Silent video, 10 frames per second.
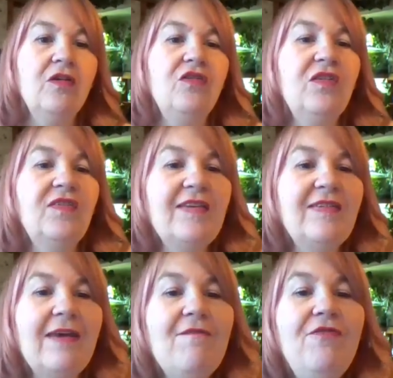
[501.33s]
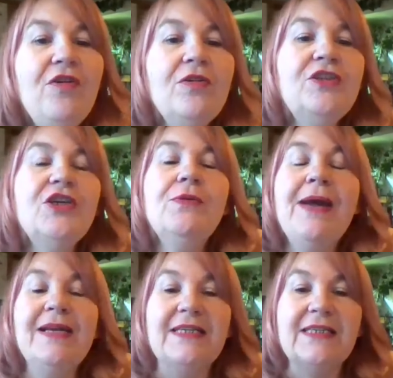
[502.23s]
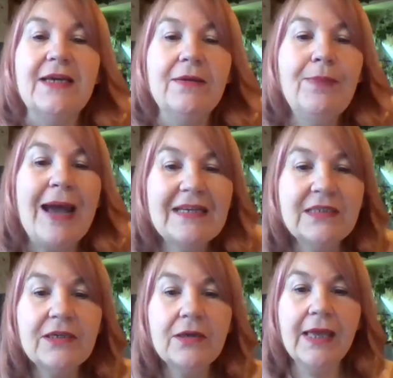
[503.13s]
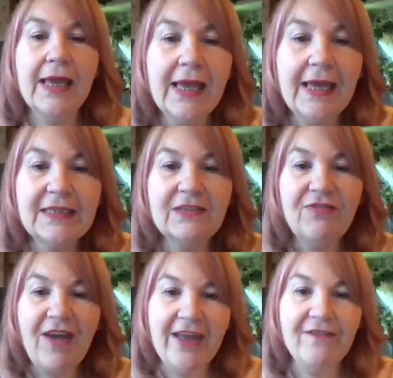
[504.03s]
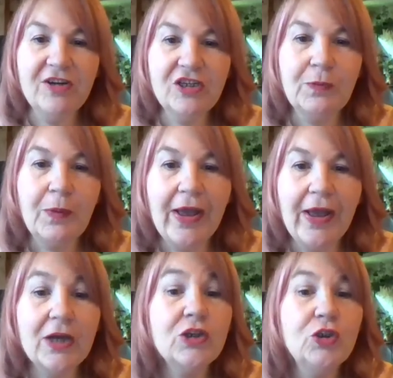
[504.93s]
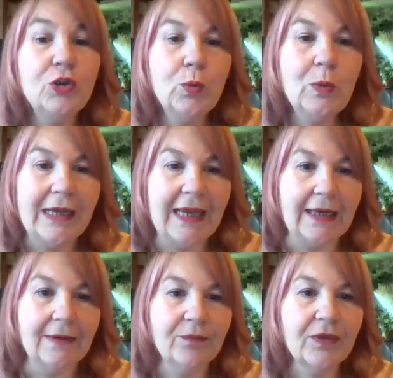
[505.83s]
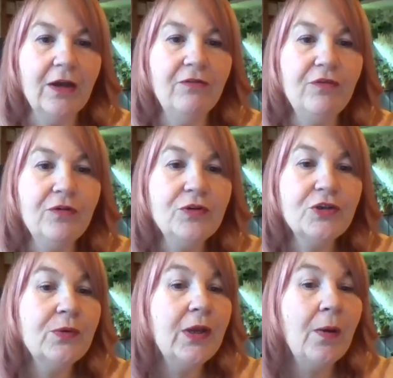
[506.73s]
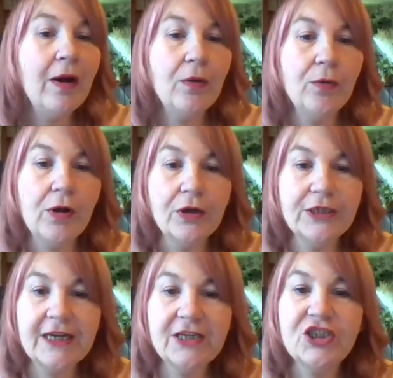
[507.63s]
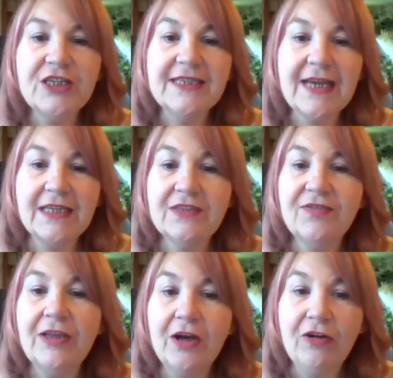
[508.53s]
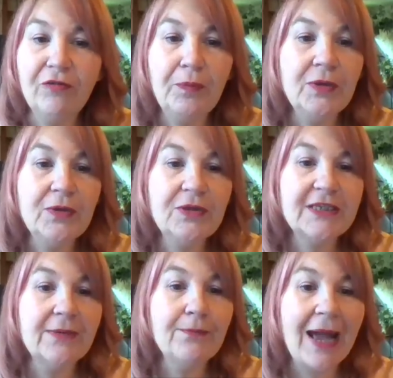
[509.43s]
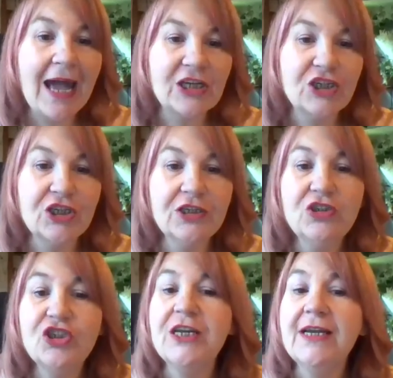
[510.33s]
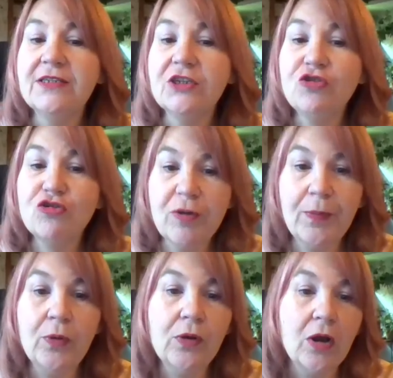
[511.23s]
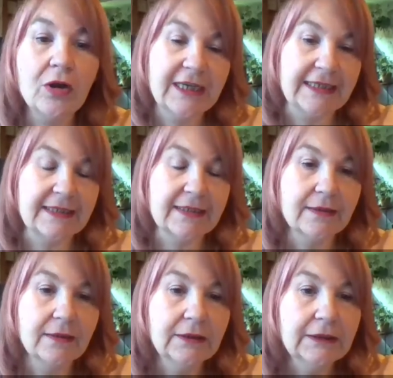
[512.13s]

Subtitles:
So it says, in voodoo medicine, basil is favoured by Azuli, a voodoo lua or goddess. She stands for love, beauty and passion. She is a triple goddess.